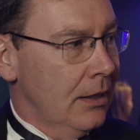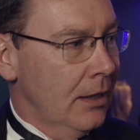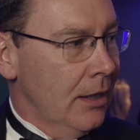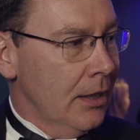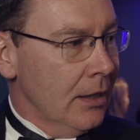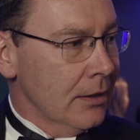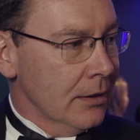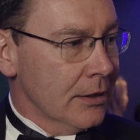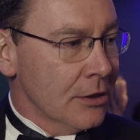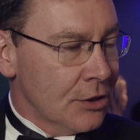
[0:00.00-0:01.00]

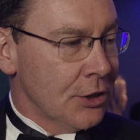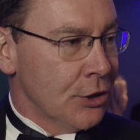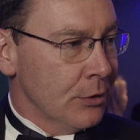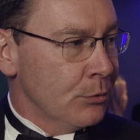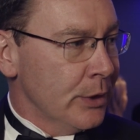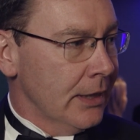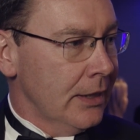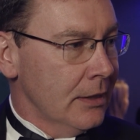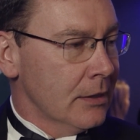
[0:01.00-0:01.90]
uh, constituent really